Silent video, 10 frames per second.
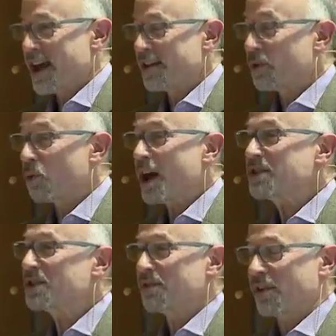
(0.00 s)
And the
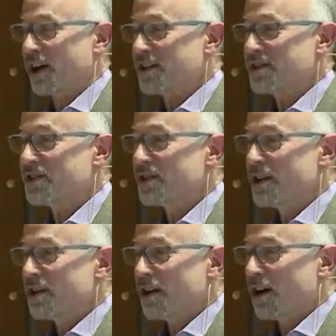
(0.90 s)
rest of us
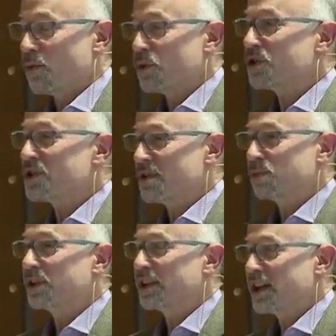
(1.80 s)
uh, were just
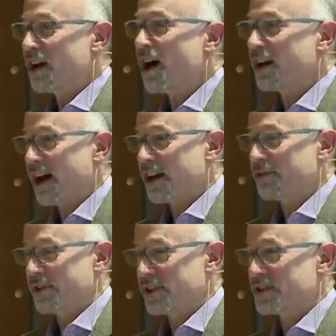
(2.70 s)
completely cut out
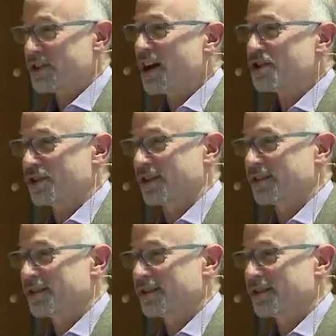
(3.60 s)
of the discussion.